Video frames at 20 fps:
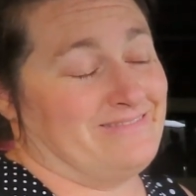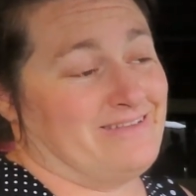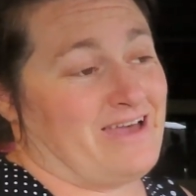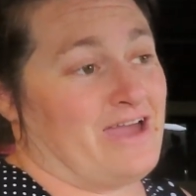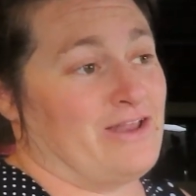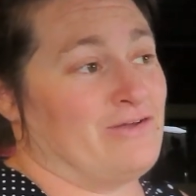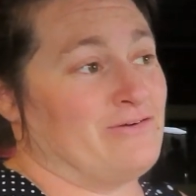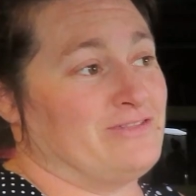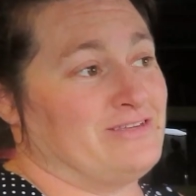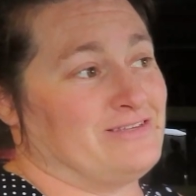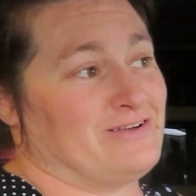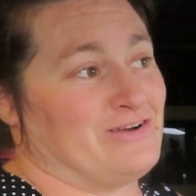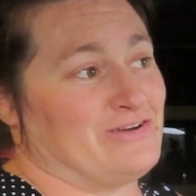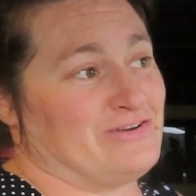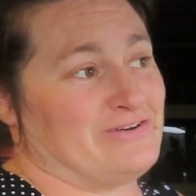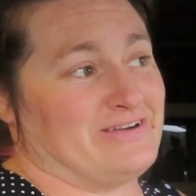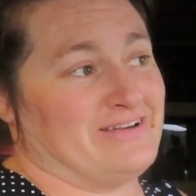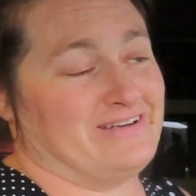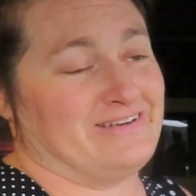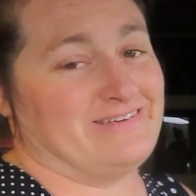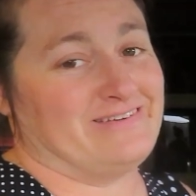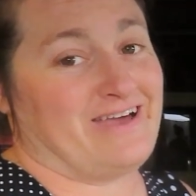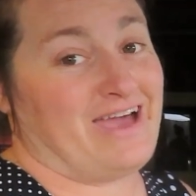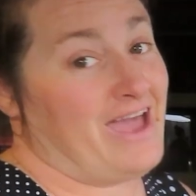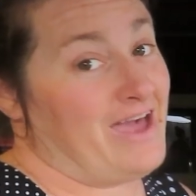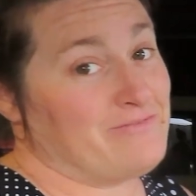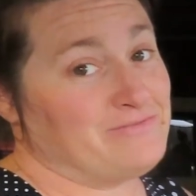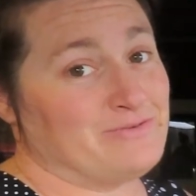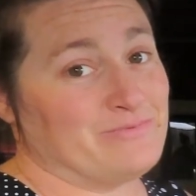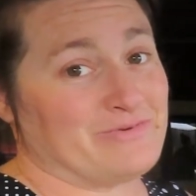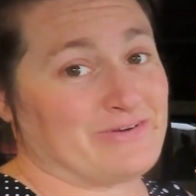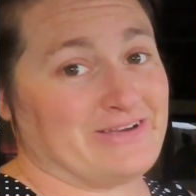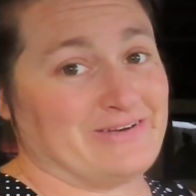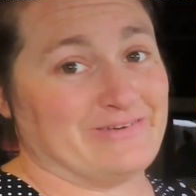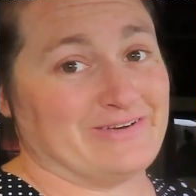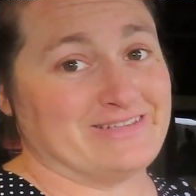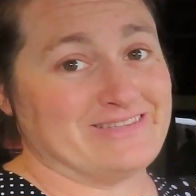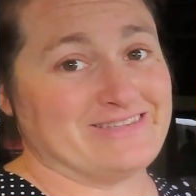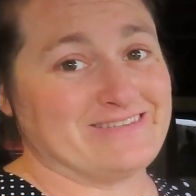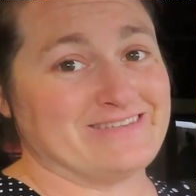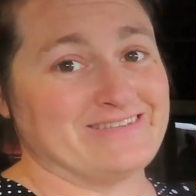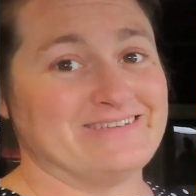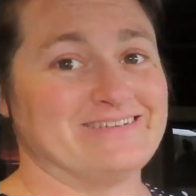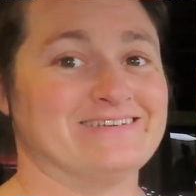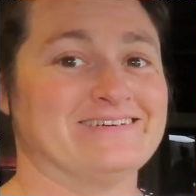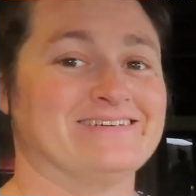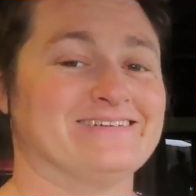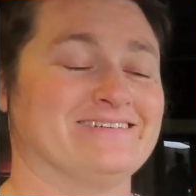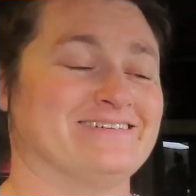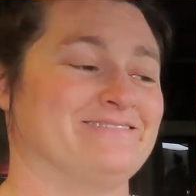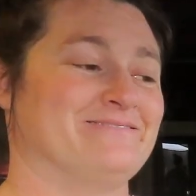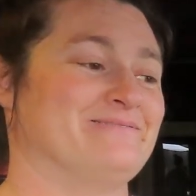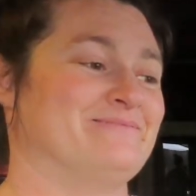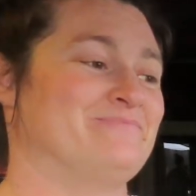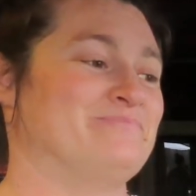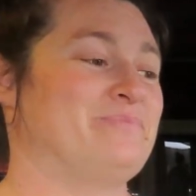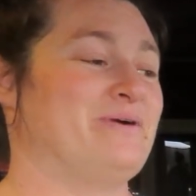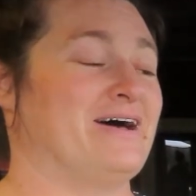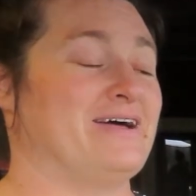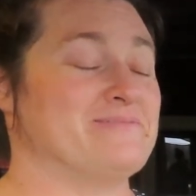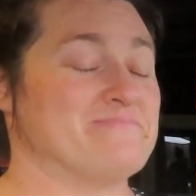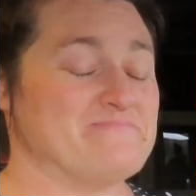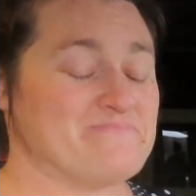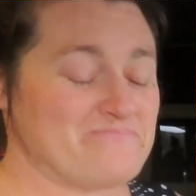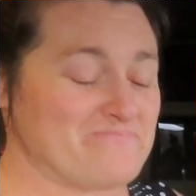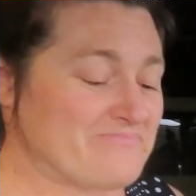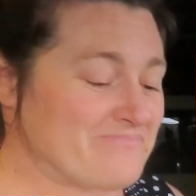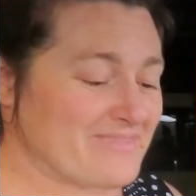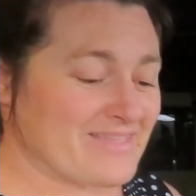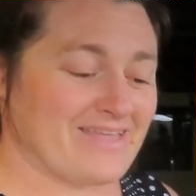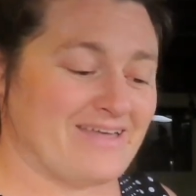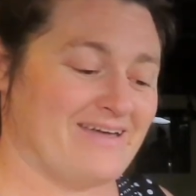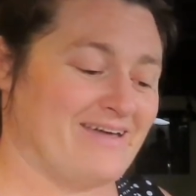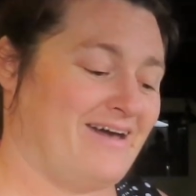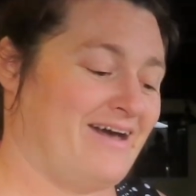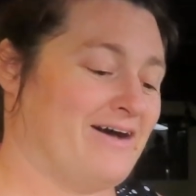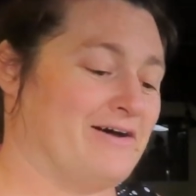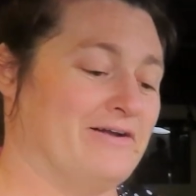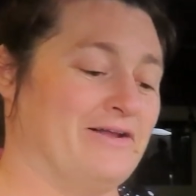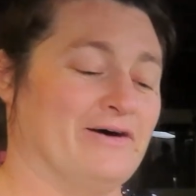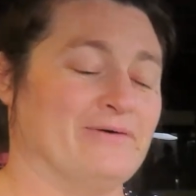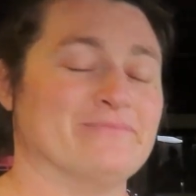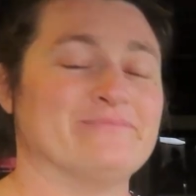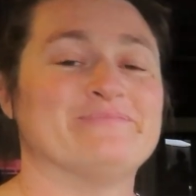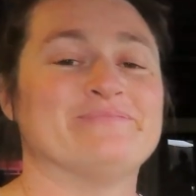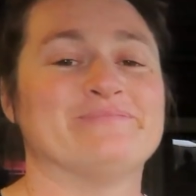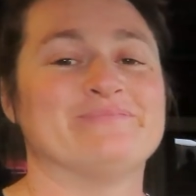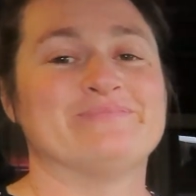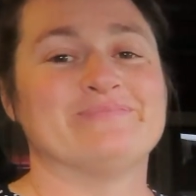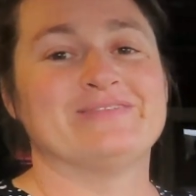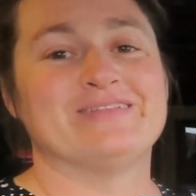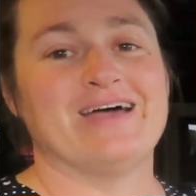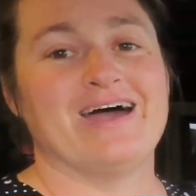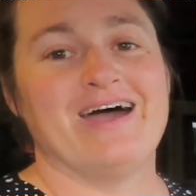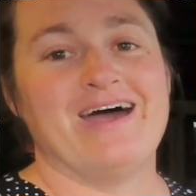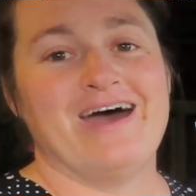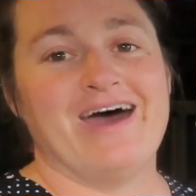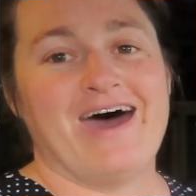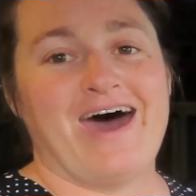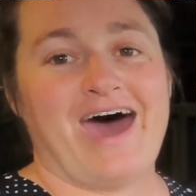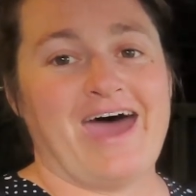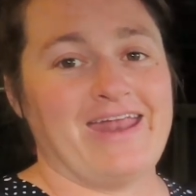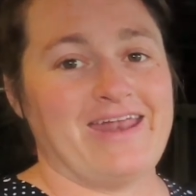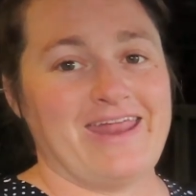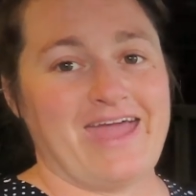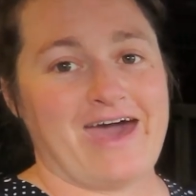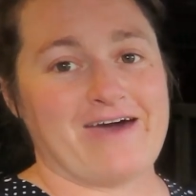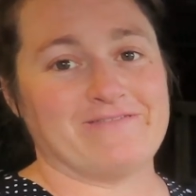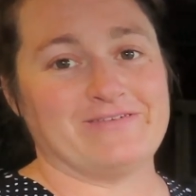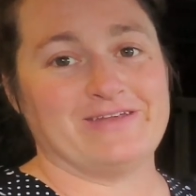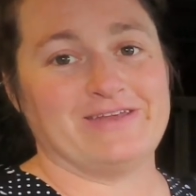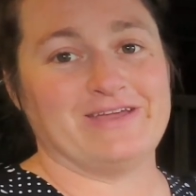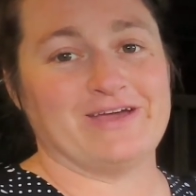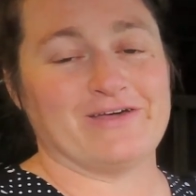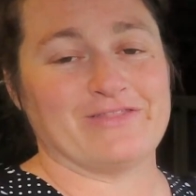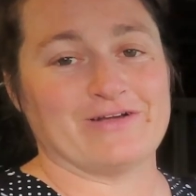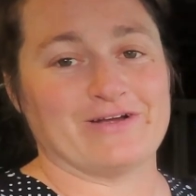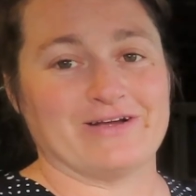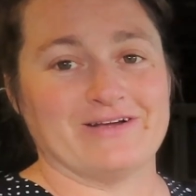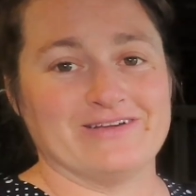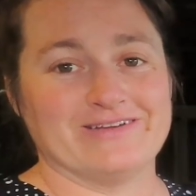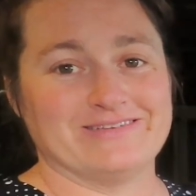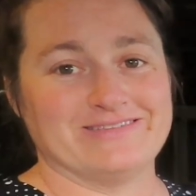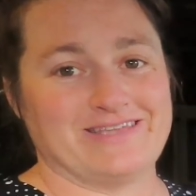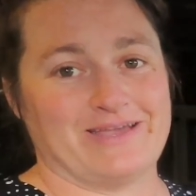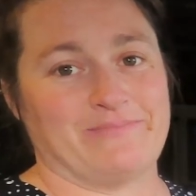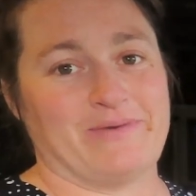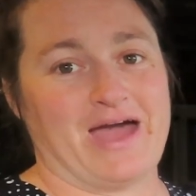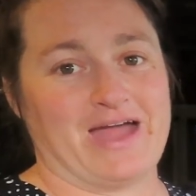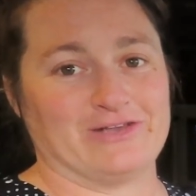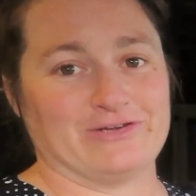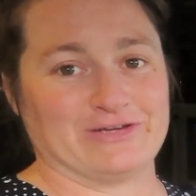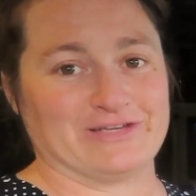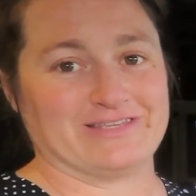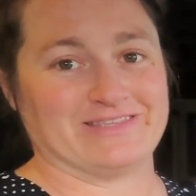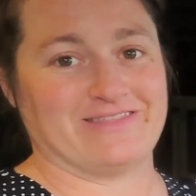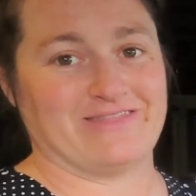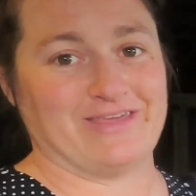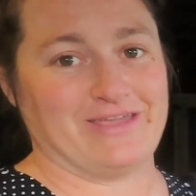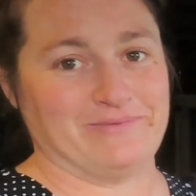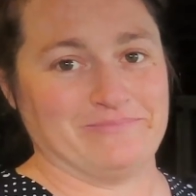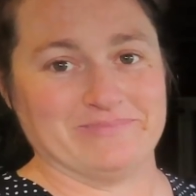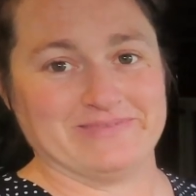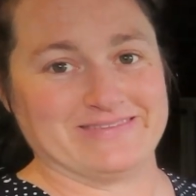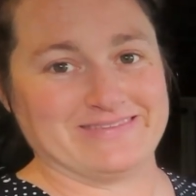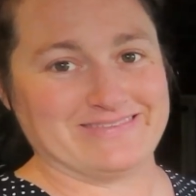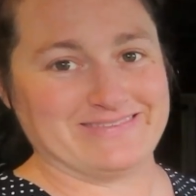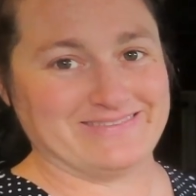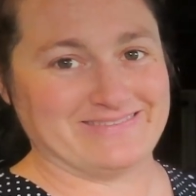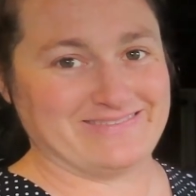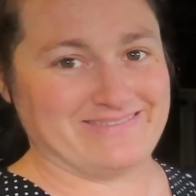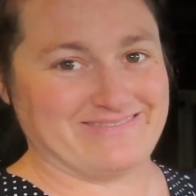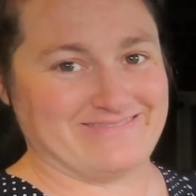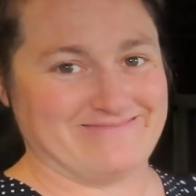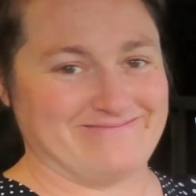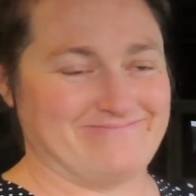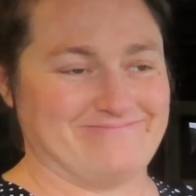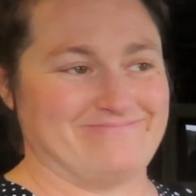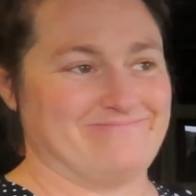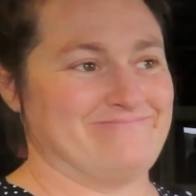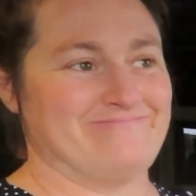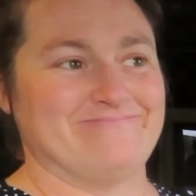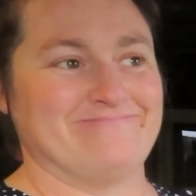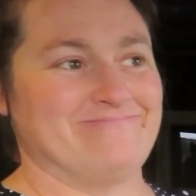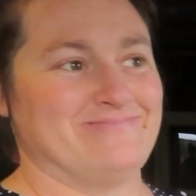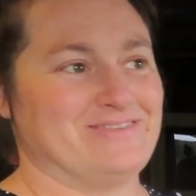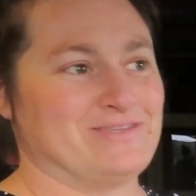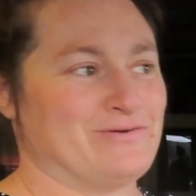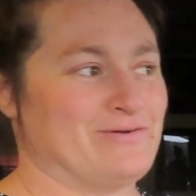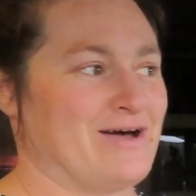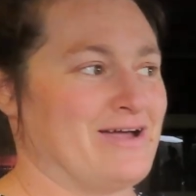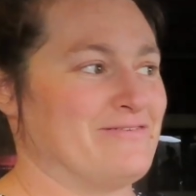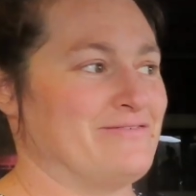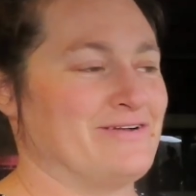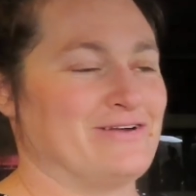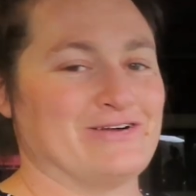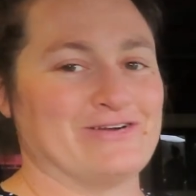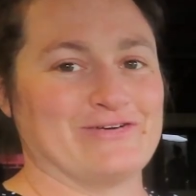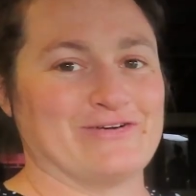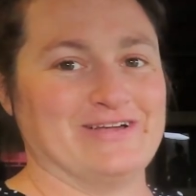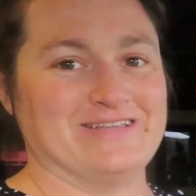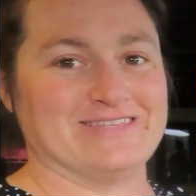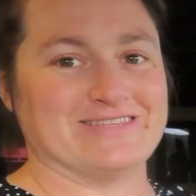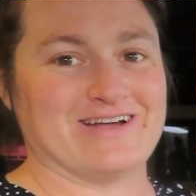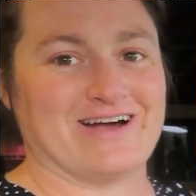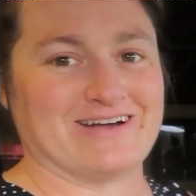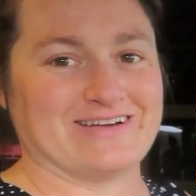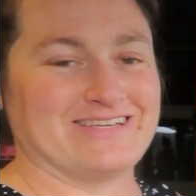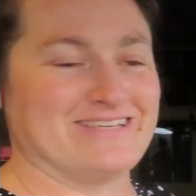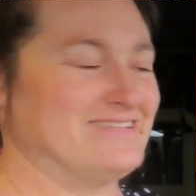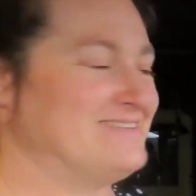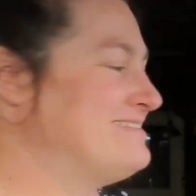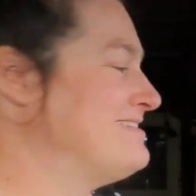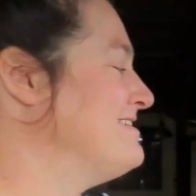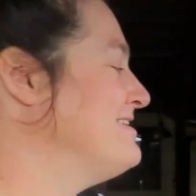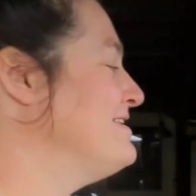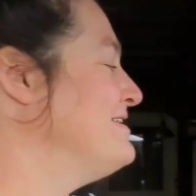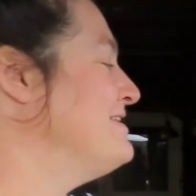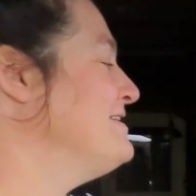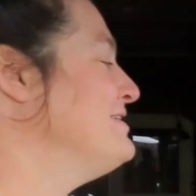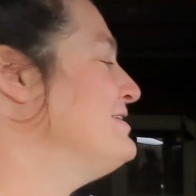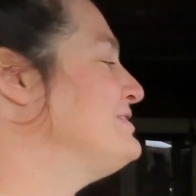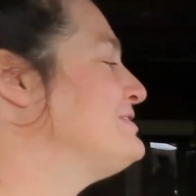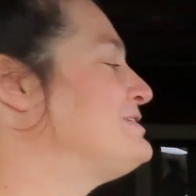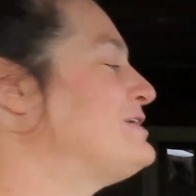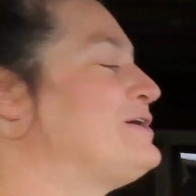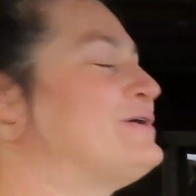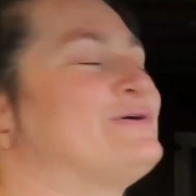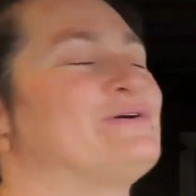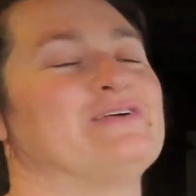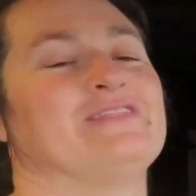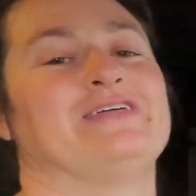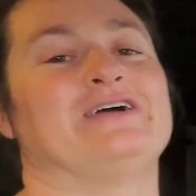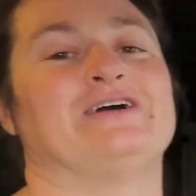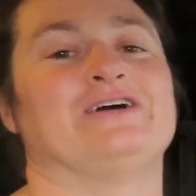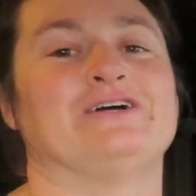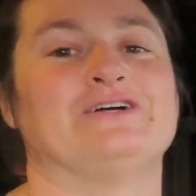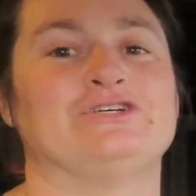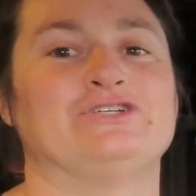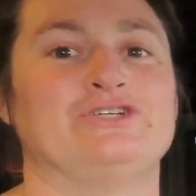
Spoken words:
I know these aren't green. I have some green ones, but I don't know. I didn't have any other St. Patrick's themes so I figured GreenStalks. So there